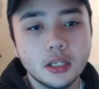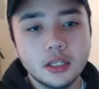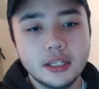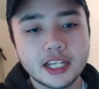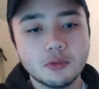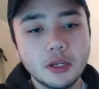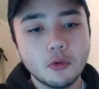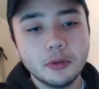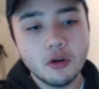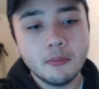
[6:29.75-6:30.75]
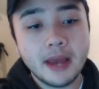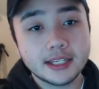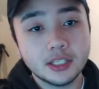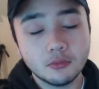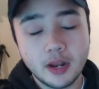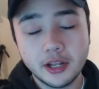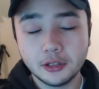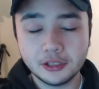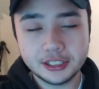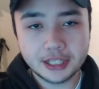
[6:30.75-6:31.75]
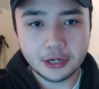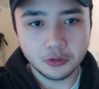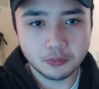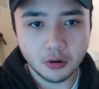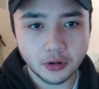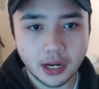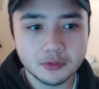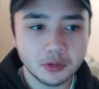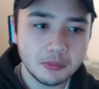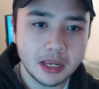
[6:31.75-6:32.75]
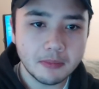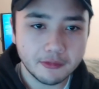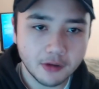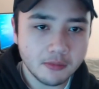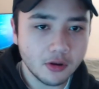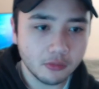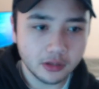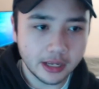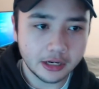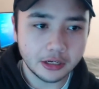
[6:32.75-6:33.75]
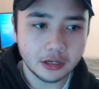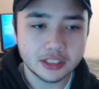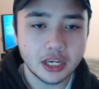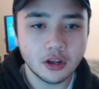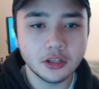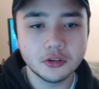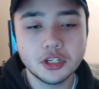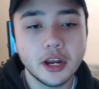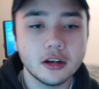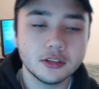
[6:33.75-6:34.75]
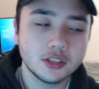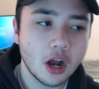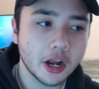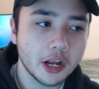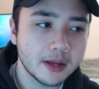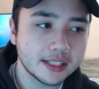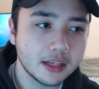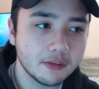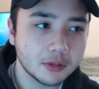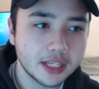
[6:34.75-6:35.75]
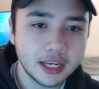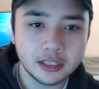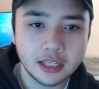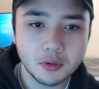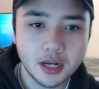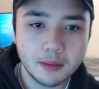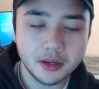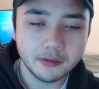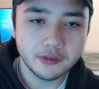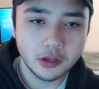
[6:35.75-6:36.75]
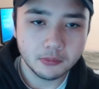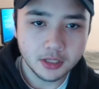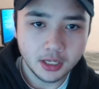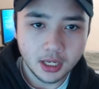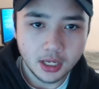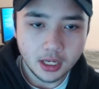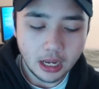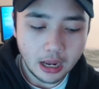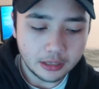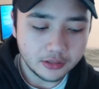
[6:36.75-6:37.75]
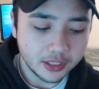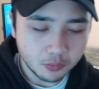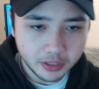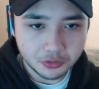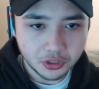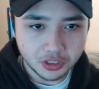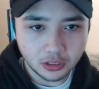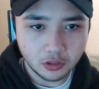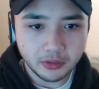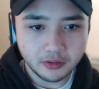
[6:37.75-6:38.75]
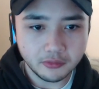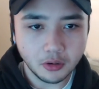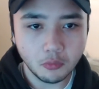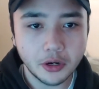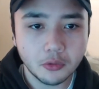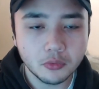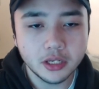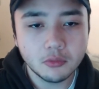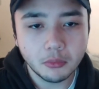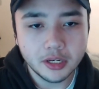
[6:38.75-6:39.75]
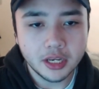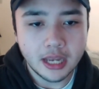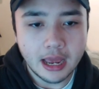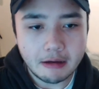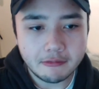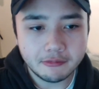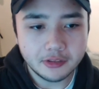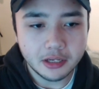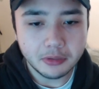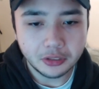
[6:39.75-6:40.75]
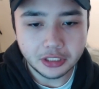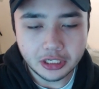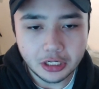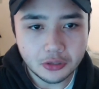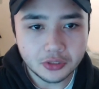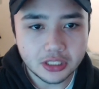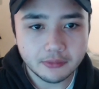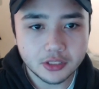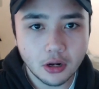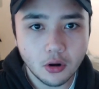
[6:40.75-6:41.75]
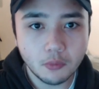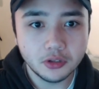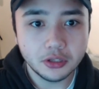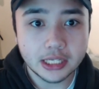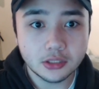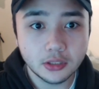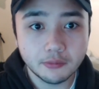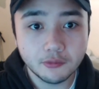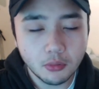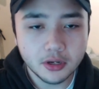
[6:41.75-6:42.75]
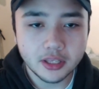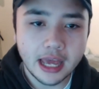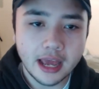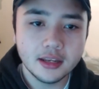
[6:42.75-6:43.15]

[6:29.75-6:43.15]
Next week, we'll be going back to the regularly scheduled programs with me and my friend over there, you know, sitting on those chairs, talking about stuff, pretending like we're not being filmed. Uh, this week was just a little bit of a weird week where we didn't have the ability to do stuff, so hopefully you guys are looking forward to that.